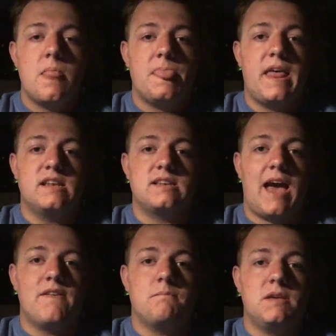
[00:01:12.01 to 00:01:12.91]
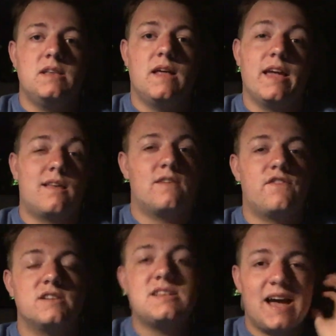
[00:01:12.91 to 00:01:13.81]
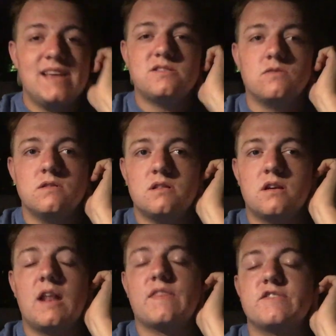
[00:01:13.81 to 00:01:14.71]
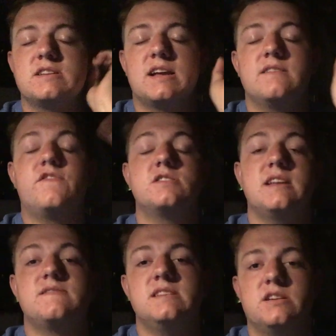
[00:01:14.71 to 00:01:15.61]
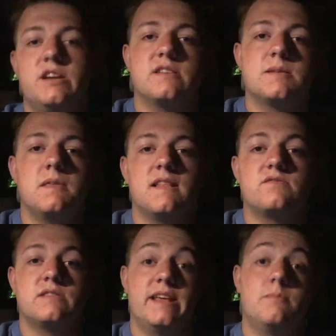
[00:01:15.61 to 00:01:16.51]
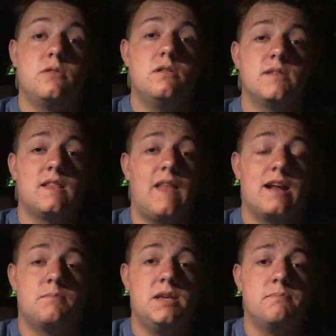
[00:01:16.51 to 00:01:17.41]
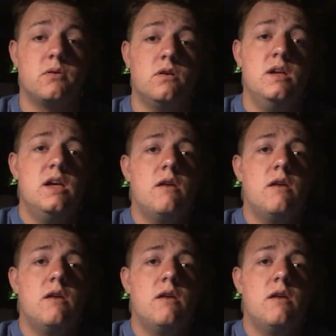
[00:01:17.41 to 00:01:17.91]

than to have it be like the first day of high school, or not the first day, first day of senior year, something that's relatable with a lot of people,